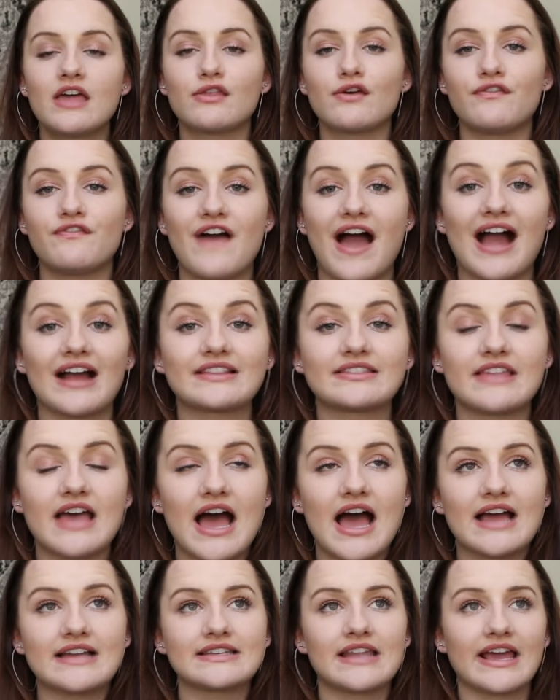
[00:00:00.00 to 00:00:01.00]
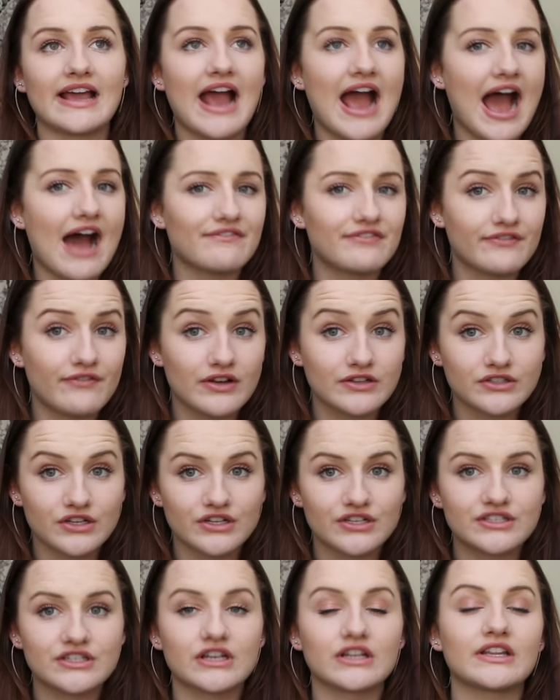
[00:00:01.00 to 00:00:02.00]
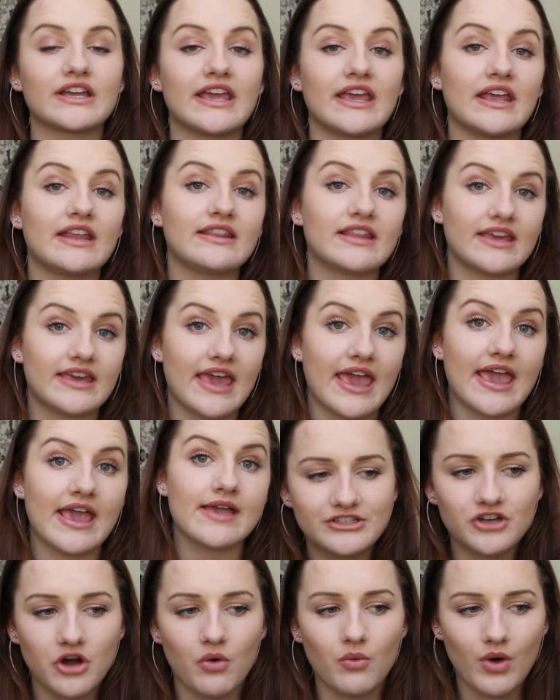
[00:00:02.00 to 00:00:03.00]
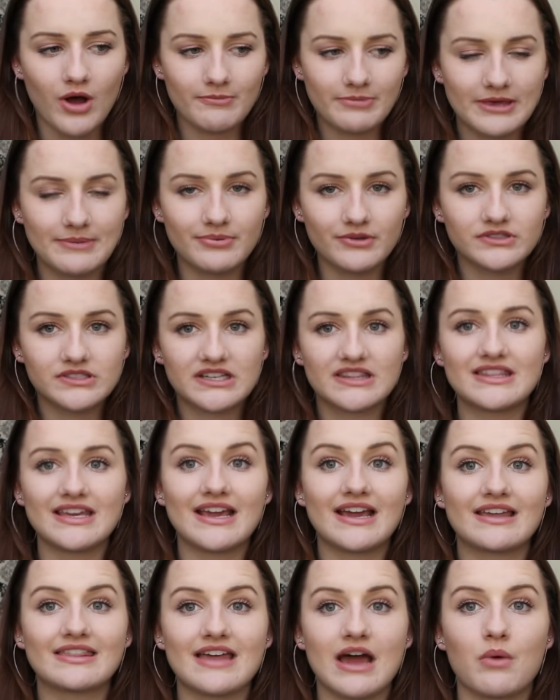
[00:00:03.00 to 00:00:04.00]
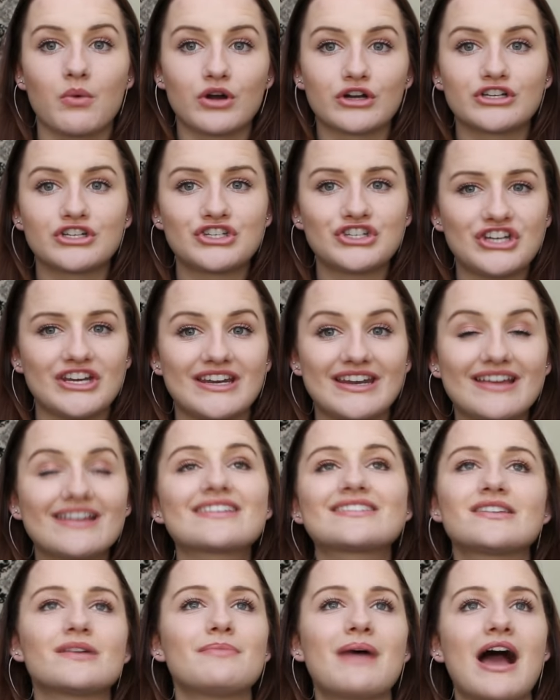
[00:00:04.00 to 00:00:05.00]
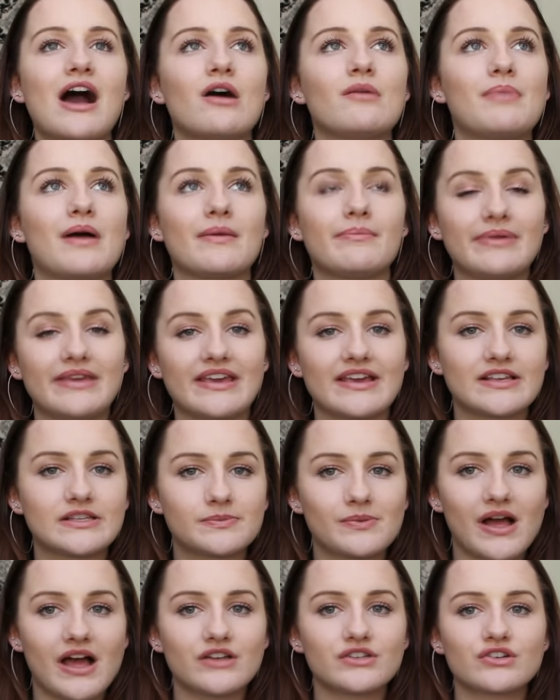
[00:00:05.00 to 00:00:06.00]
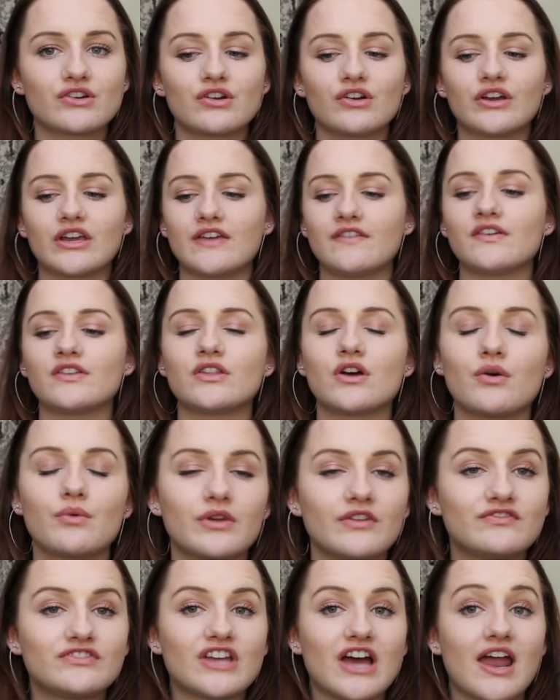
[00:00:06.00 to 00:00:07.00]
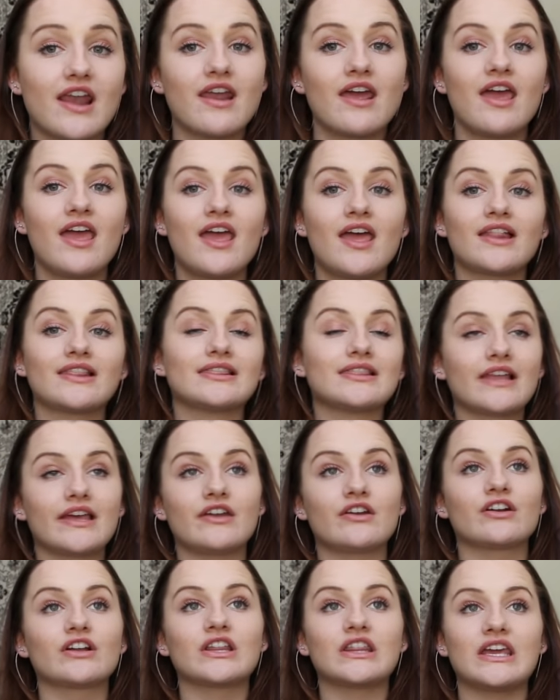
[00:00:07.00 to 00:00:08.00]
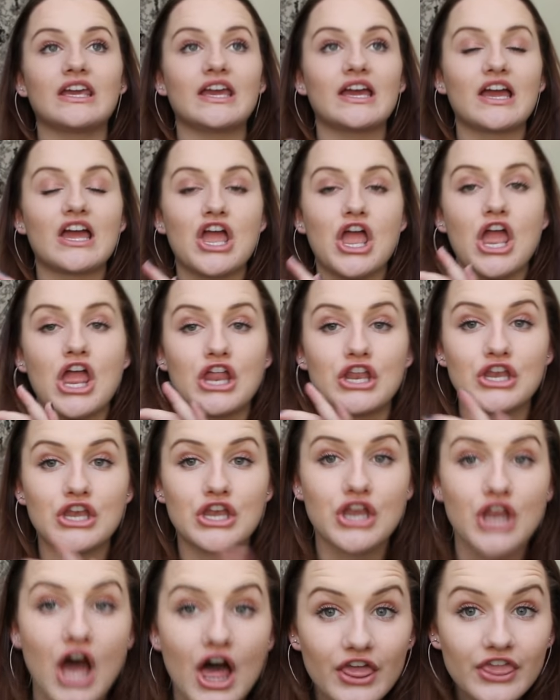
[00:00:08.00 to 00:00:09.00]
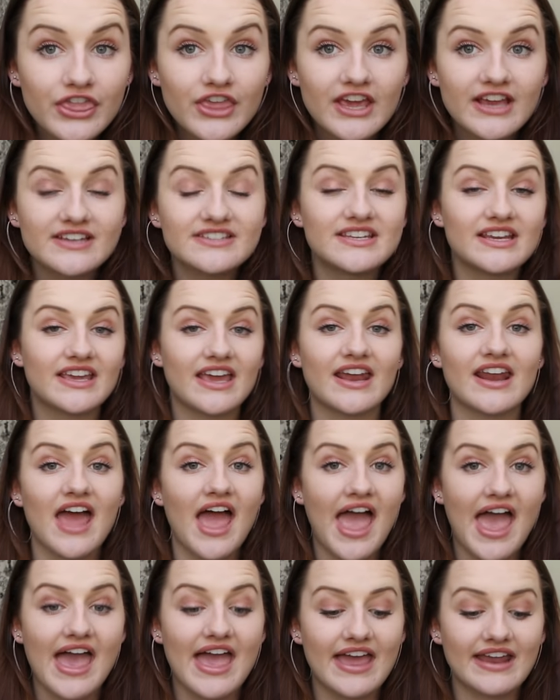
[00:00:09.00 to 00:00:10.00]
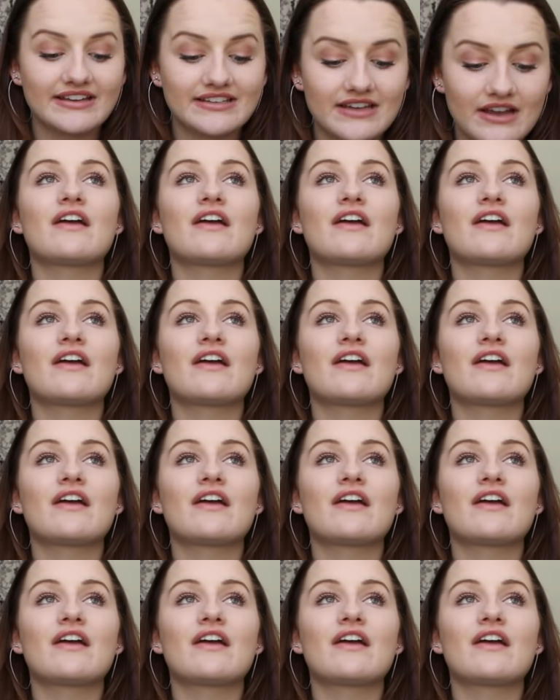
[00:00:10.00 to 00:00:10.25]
the fact that like half of us are still in the game. Don't want people to think that we're cheating somehow by being Splash Girl, even though we've done literally nothing to get ahead.